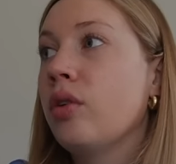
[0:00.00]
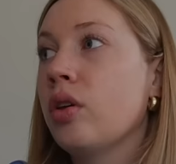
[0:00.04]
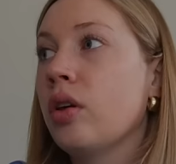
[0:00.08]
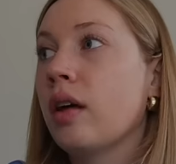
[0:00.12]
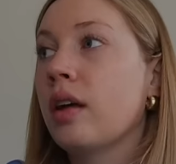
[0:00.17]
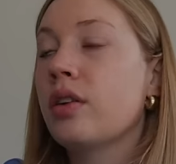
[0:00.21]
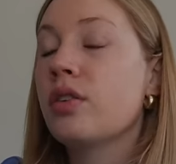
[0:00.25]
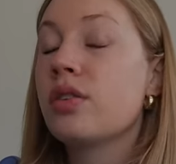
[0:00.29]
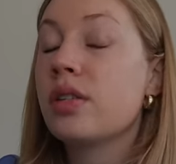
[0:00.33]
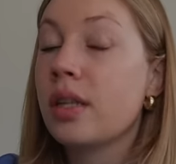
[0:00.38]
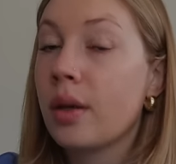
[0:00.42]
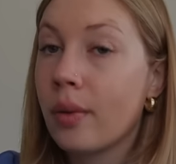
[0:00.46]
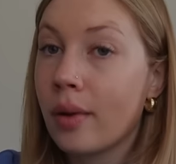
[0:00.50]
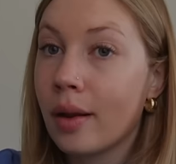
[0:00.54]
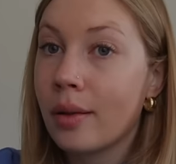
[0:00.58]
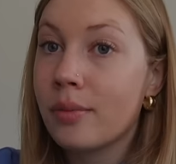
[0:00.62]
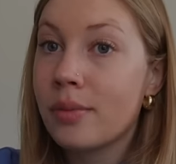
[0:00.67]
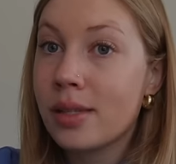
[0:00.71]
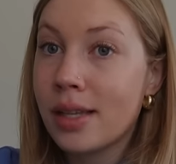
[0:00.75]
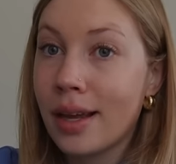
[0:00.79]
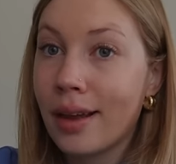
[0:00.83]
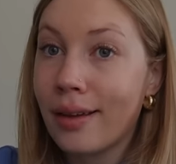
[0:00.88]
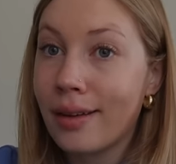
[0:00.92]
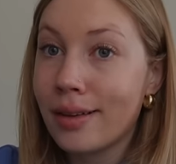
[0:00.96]
You'll understand what I'm
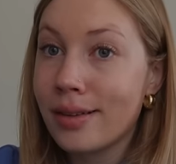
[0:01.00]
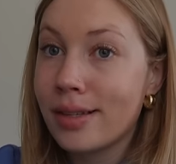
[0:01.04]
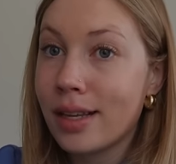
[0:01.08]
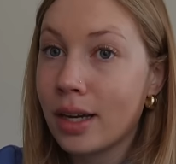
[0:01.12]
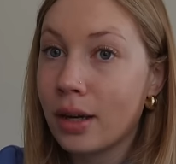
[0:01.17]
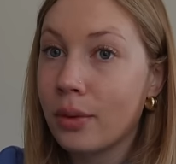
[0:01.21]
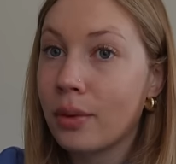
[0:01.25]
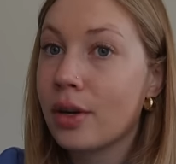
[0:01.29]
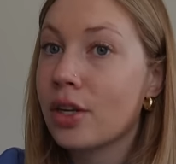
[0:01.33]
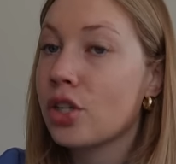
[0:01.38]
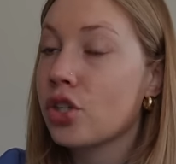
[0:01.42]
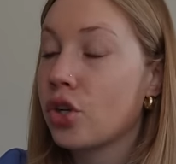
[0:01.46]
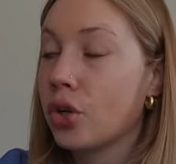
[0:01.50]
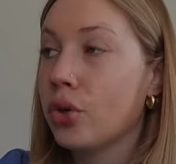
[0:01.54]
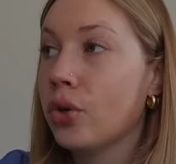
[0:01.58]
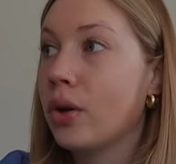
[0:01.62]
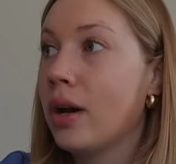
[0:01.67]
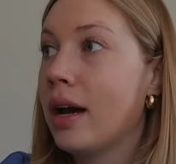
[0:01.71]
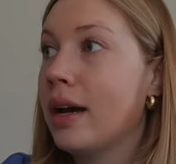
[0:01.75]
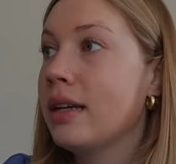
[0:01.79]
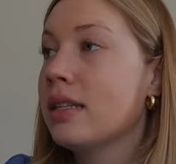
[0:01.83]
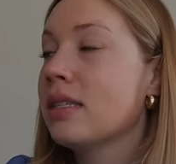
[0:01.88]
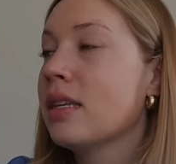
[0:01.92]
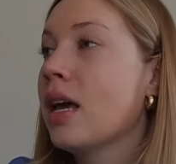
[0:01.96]
saying in a sec when I show you
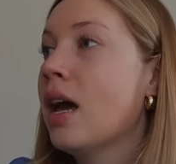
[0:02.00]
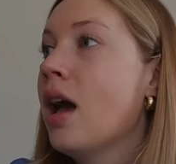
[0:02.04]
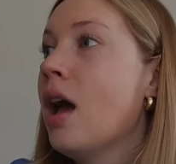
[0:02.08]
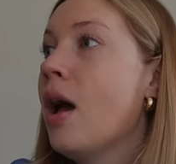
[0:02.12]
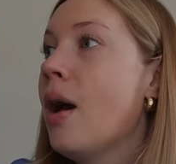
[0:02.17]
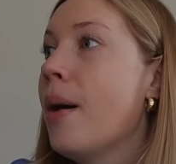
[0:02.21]
guys.